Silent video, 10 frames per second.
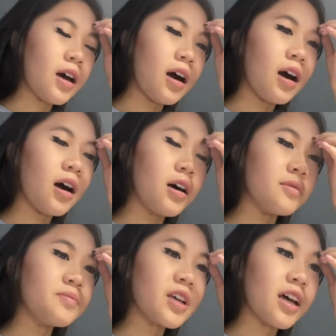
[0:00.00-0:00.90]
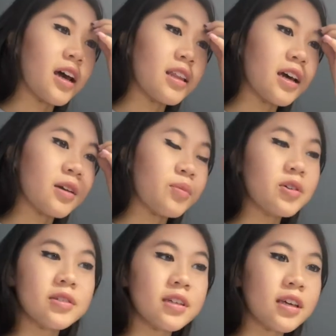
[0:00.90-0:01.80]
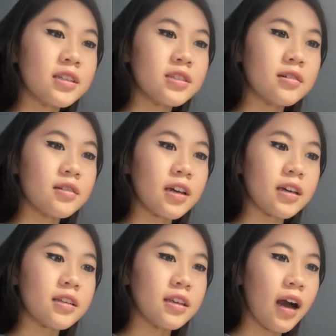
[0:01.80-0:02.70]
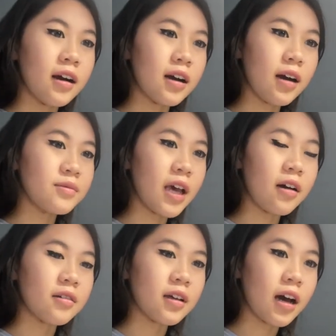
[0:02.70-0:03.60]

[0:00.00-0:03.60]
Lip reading: and I like building it, so like, yeah, I'm down.